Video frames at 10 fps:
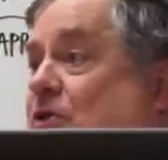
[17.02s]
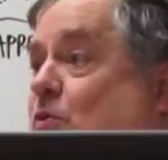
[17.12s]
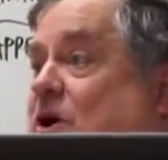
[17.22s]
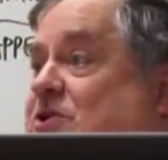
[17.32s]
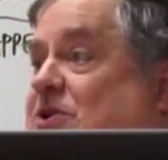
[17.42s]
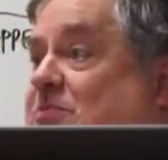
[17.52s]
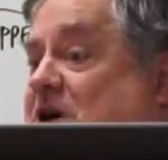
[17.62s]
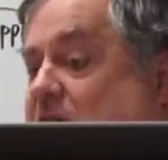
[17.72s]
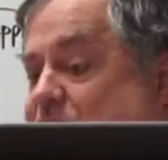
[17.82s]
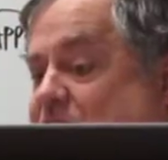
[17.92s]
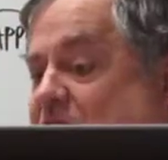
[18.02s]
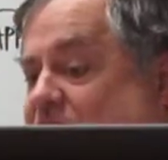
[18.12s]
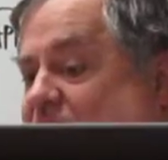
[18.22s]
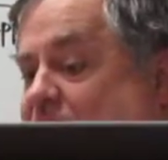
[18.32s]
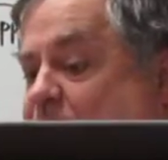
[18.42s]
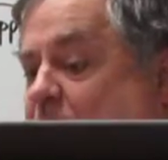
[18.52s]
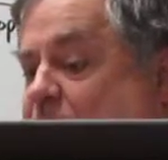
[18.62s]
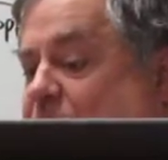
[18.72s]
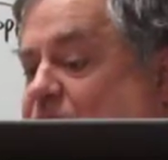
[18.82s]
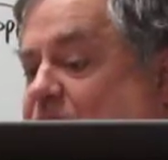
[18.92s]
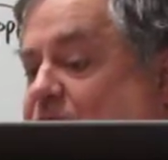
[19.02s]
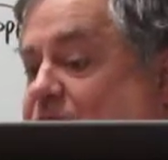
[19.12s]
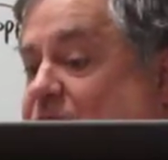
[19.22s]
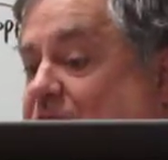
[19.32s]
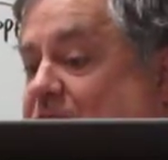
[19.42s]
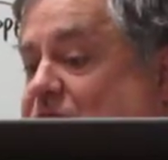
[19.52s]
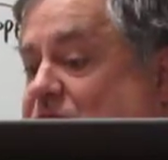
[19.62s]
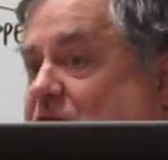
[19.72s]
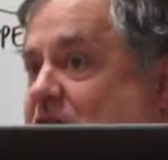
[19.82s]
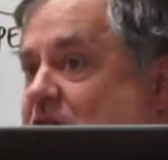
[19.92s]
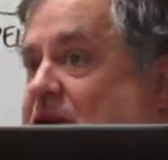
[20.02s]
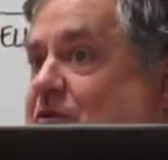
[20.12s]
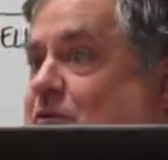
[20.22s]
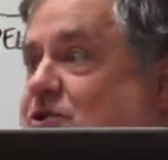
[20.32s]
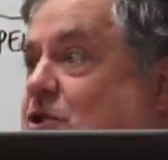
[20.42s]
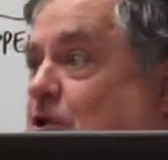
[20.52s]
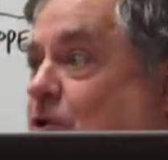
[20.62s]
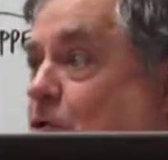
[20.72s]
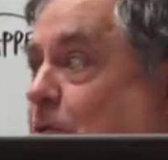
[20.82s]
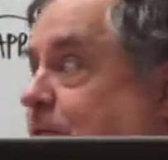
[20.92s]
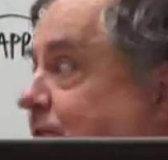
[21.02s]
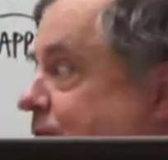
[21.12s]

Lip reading: away sometimes and I find them up here at the end of class and everyone's gone home.